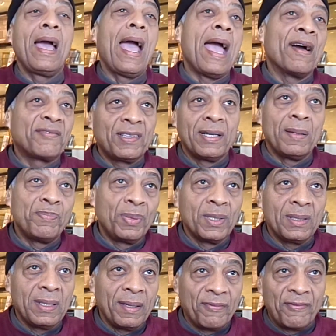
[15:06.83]
After they
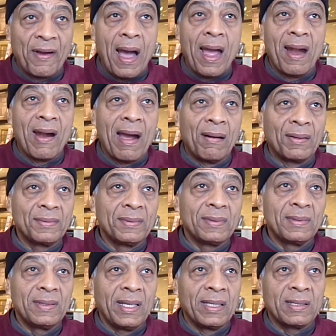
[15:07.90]
put their fire out,
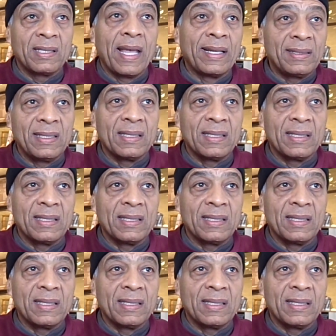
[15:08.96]
there's that